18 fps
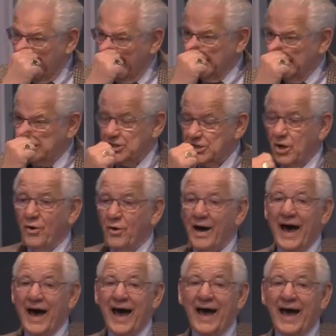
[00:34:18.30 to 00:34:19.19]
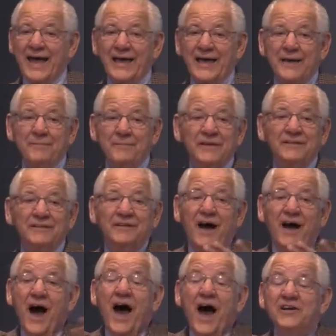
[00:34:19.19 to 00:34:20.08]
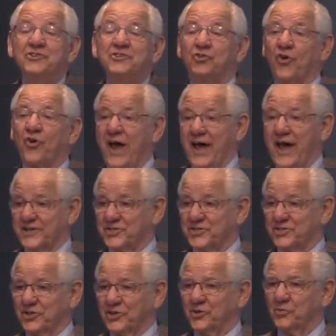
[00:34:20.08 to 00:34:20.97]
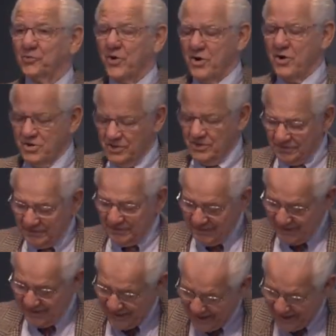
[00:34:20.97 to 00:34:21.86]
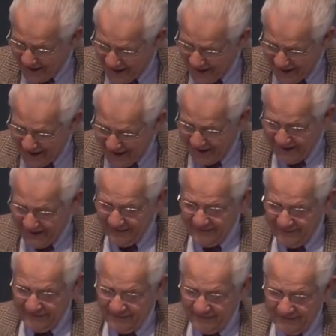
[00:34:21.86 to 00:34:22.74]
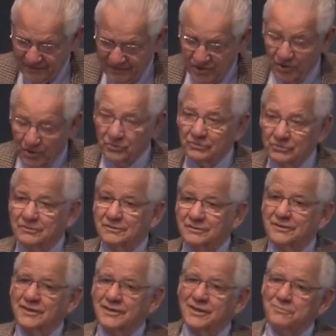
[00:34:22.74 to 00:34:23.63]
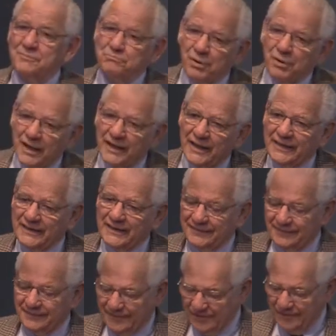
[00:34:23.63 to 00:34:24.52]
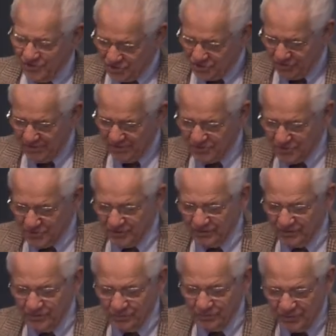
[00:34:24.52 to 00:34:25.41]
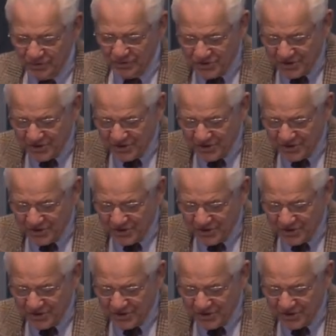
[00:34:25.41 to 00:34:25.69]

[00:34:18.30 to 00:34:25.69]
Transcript: And so I am in contrast to the world. I don't complain, the scripture would